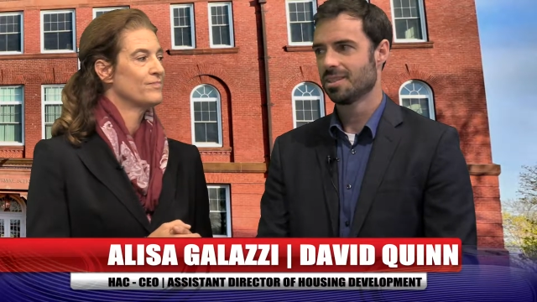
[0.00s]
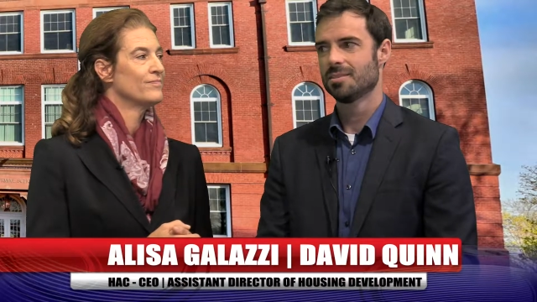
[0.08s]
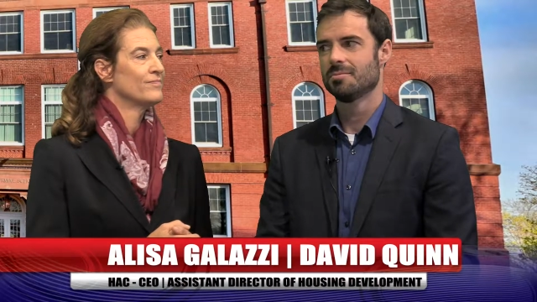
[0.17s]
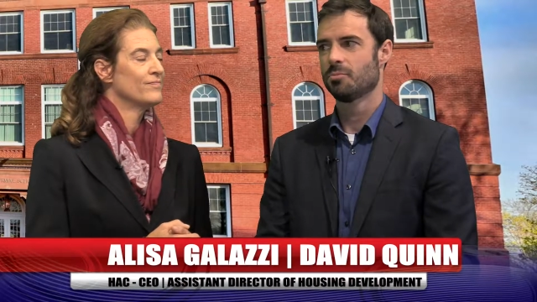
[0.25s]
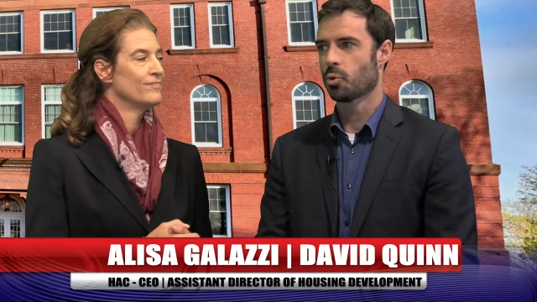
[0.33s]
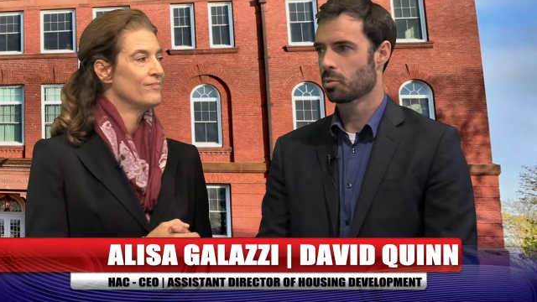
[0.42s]

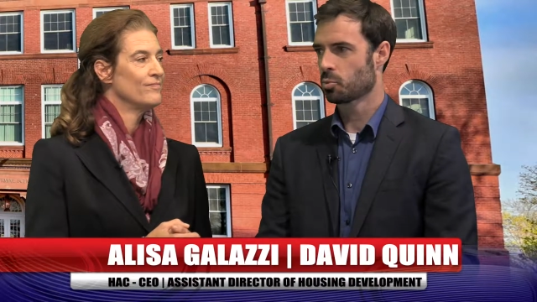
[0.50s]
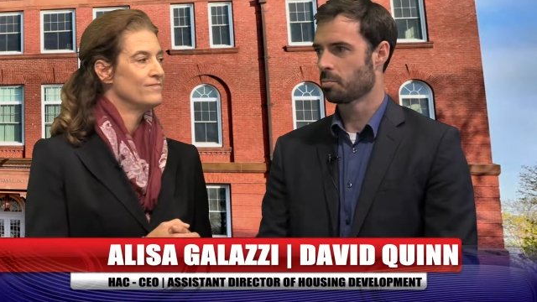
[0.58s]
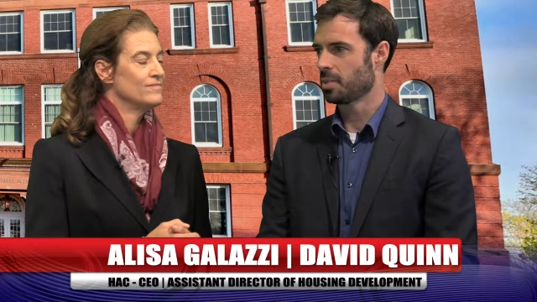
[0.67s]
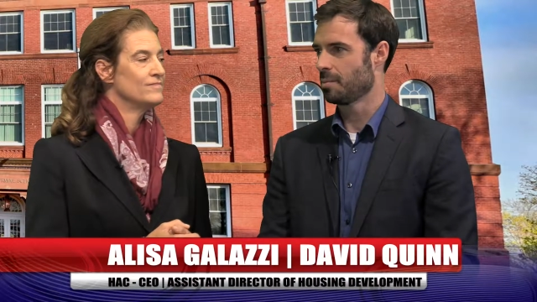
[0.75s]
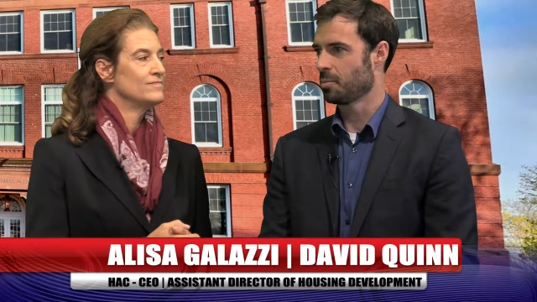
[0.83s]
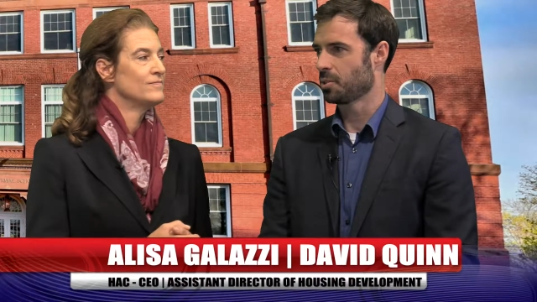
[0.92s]
Speaker 1: Right. More and more
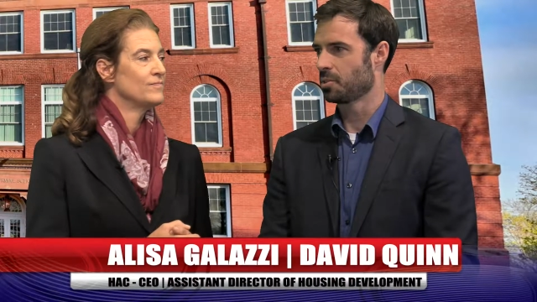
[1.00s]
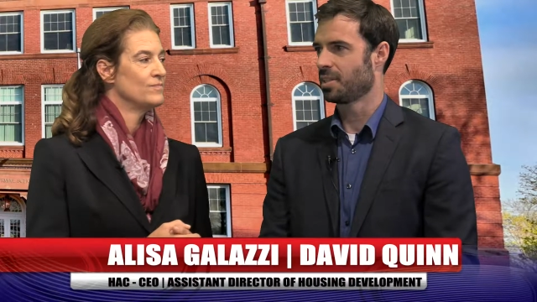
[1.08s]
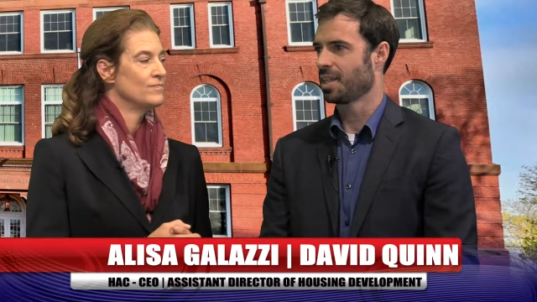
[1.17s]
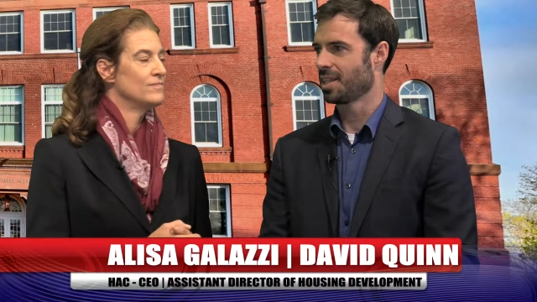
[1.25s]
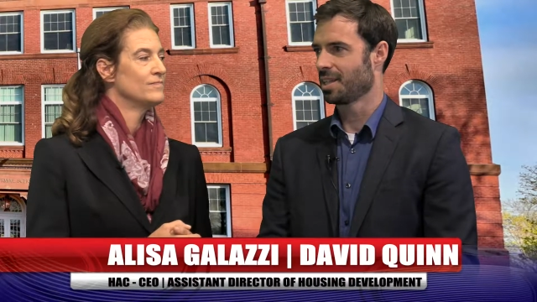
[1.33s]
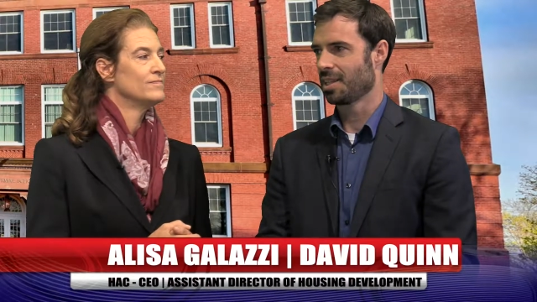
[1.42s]
people are
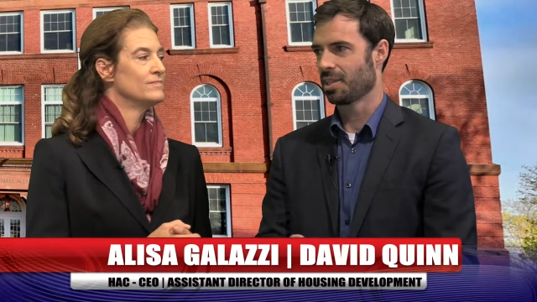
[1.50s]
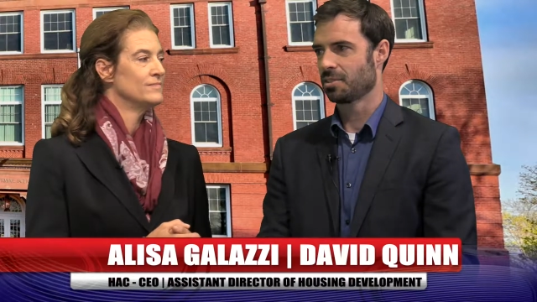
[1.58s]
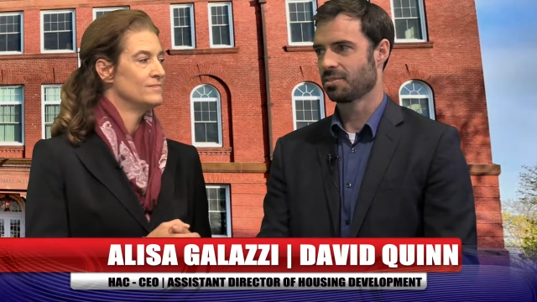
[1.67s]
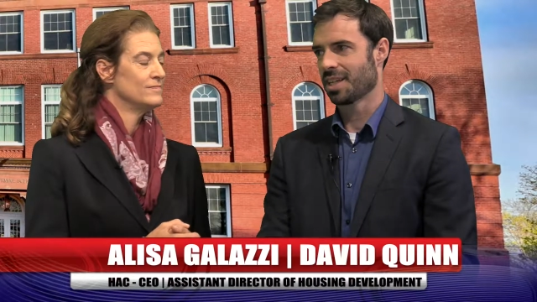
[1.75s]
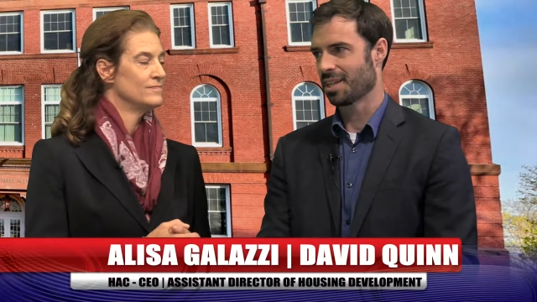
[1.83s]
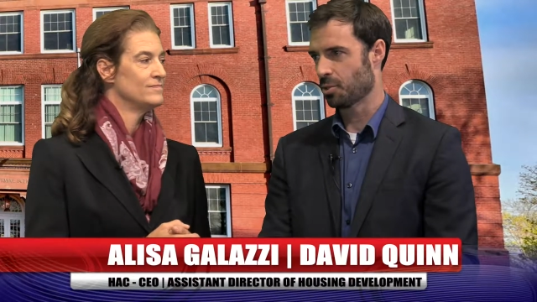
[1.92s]
taking their
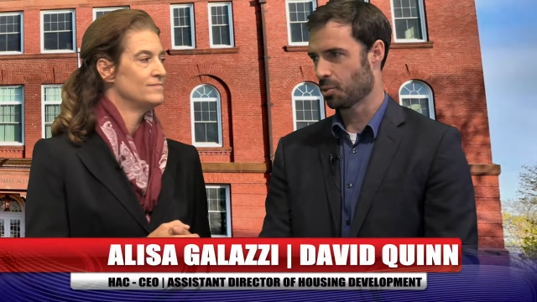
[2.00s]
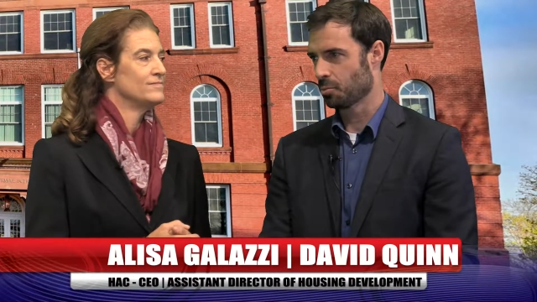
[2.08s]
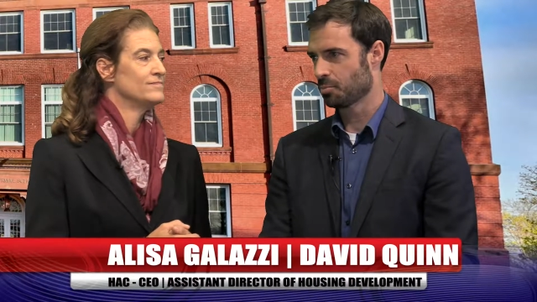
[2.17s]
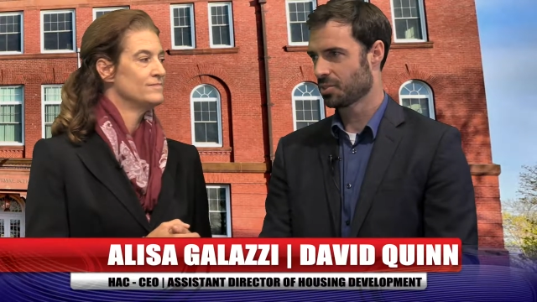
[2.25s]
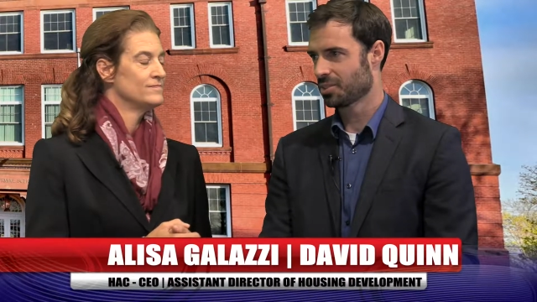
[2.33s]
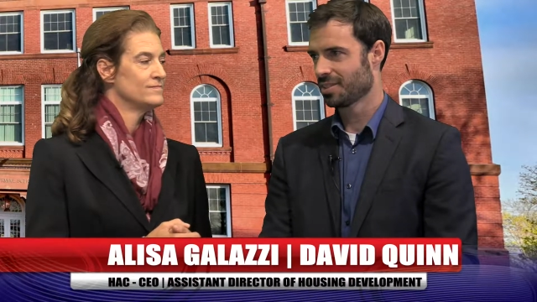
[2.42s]
second
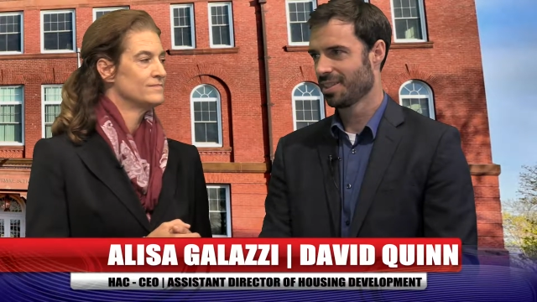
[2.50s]
homes